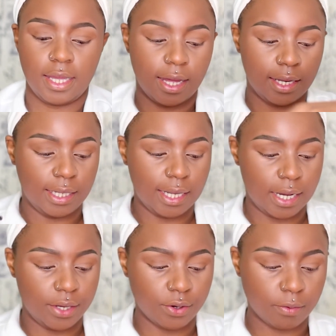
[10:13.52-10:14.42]

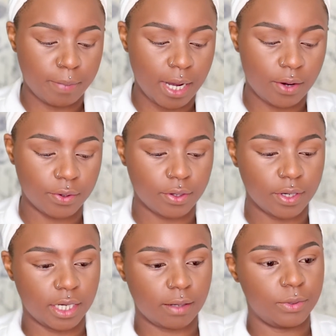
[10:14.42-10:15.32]
lighter powder,
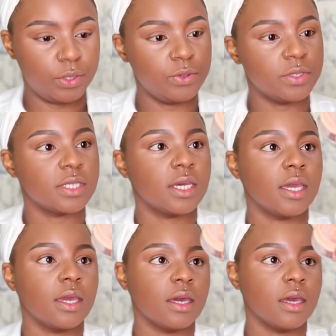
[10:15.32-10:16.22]
and I'm
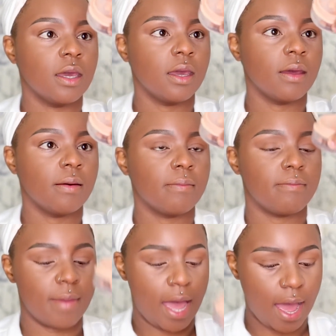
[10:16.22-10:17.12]
using
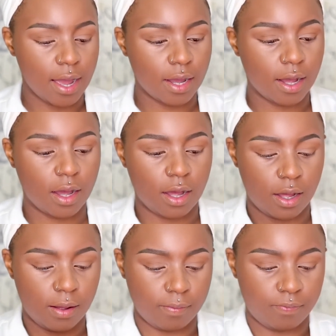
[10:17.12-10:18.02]
MAC
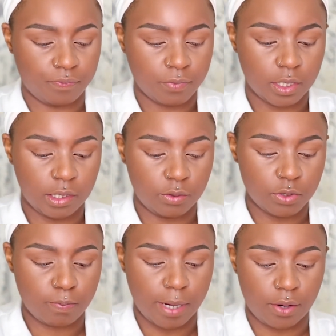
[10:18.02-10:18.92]

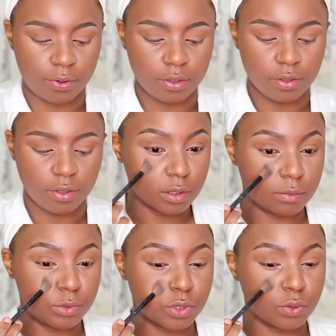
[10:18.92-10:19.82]
loose powder. And
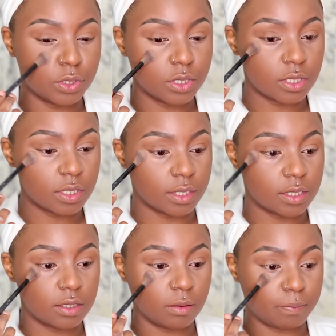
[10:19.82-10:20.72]
I'm just going to
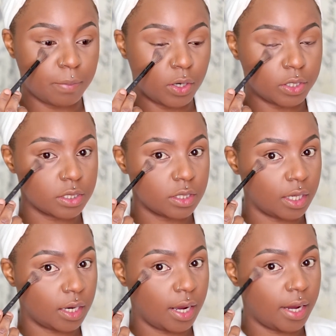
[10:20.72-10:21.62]
set the parts
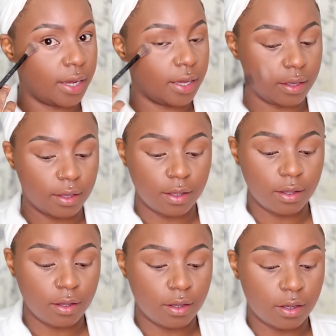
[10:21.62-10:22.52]
that I
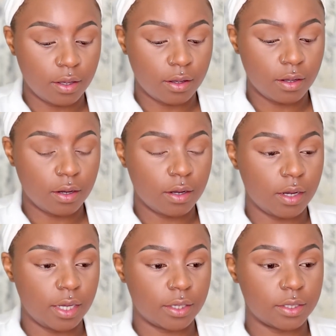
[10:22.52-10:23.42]

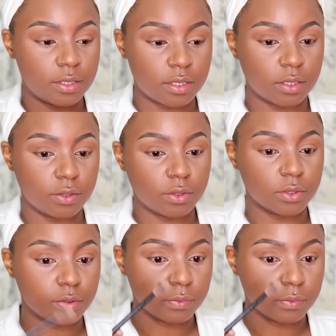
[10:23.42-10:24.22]
concealed.